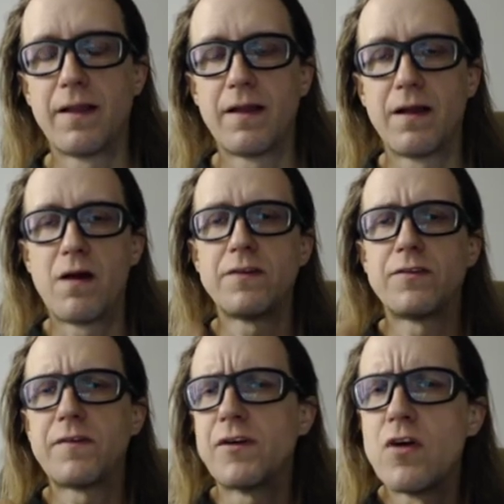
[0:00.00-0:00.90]
all these
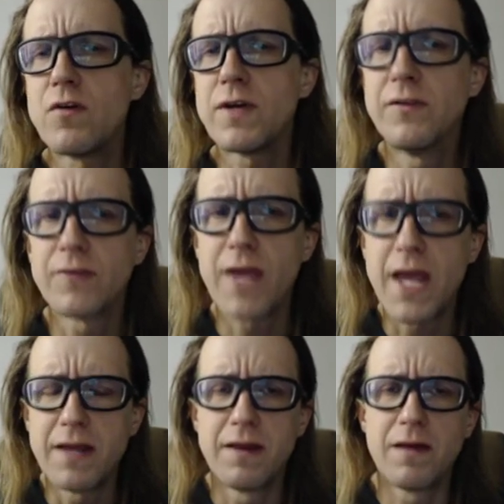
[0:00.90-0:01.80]
different tokens
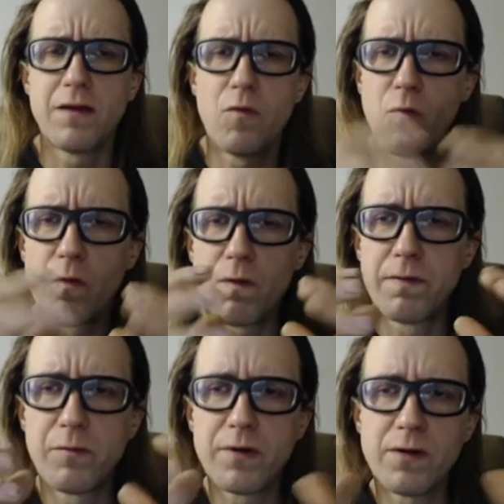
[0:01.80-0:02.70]
and
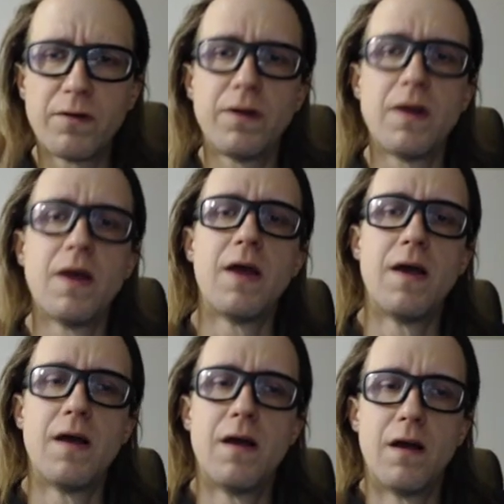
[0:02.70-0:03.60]
the real
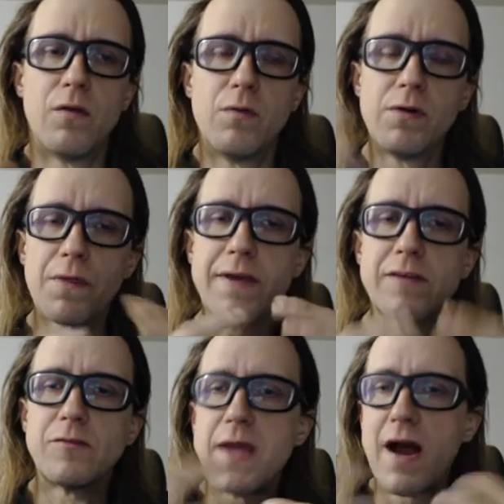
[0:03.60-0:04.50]

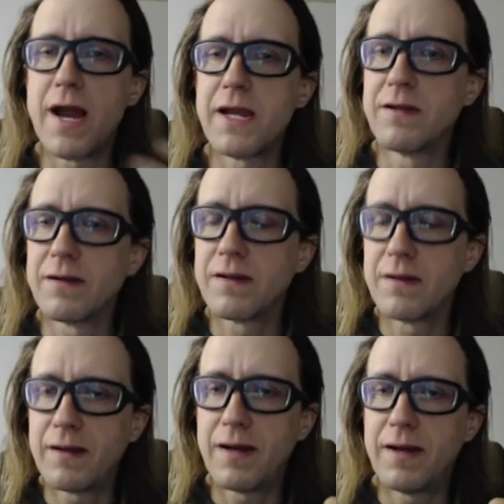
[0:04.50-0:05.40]
things behind
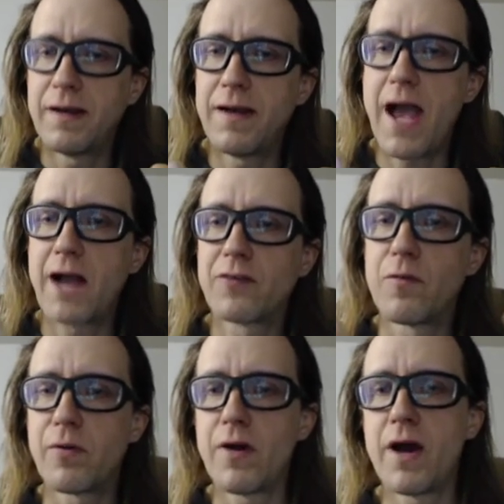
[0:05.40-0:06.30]
actual
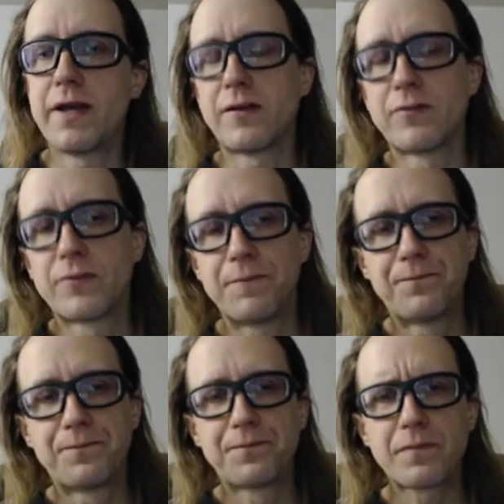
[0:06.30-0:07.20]
products.
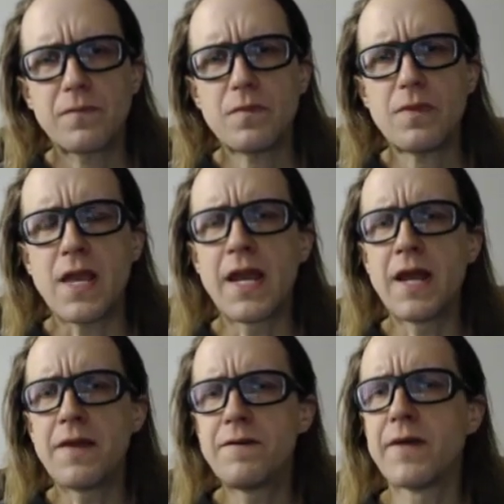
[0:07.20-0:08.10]
And
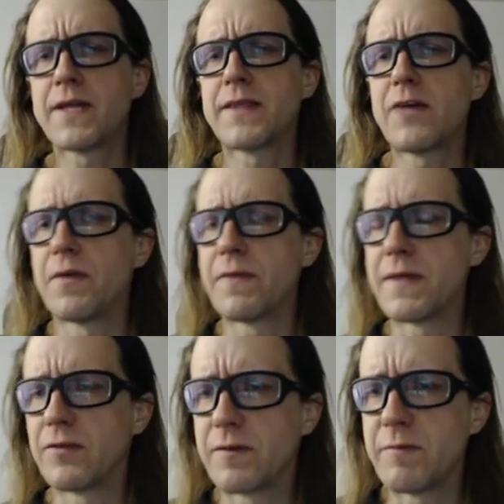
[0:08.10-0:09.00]
I feel like that's the thing
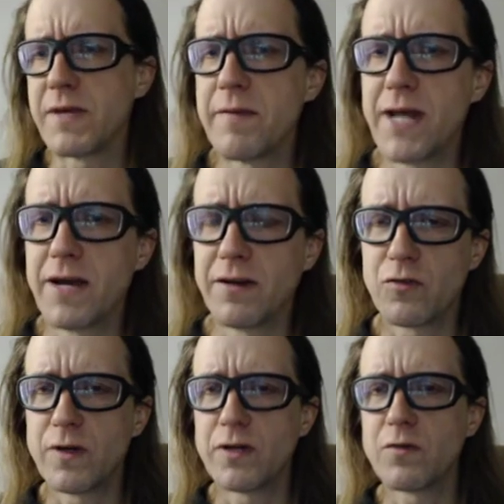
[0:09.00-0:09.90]
that's going to be coming out in
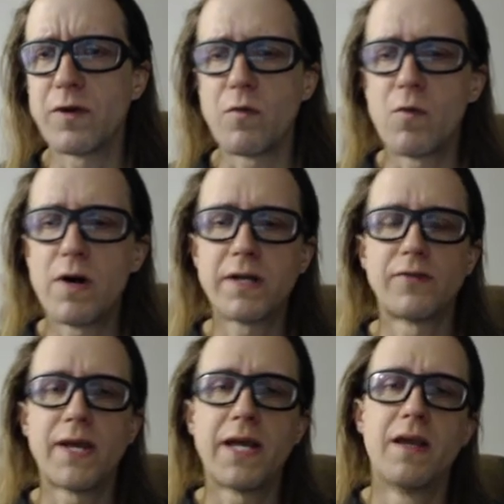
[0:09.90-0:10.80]
2021 is
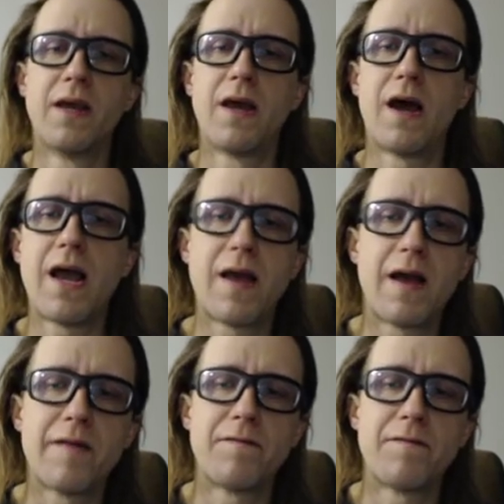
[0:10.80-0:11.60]
that I